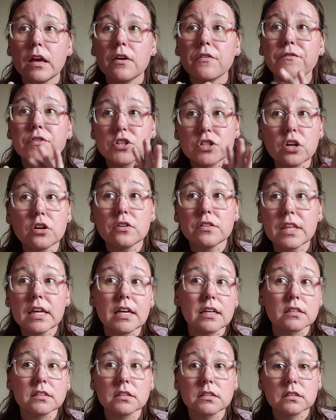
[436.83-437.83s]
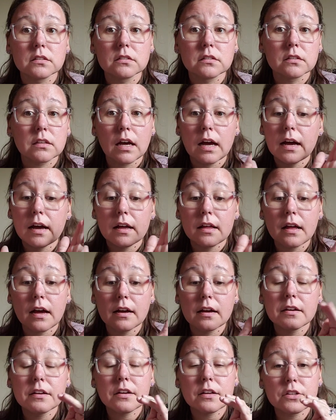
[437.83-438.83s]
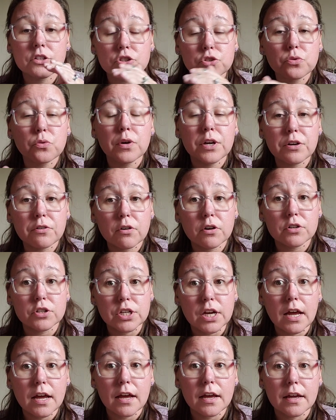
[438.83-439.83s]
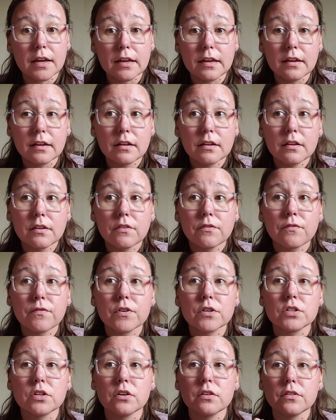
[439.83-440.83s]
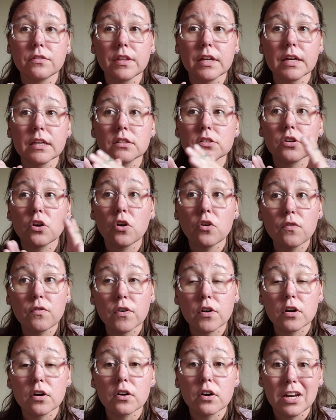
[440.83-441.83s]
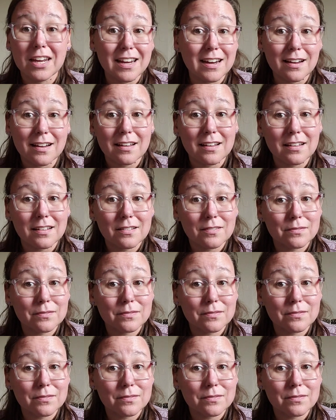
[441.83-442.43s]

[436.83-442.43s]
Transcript: for certain things. I, I enjoy crochet for certain things over knitting.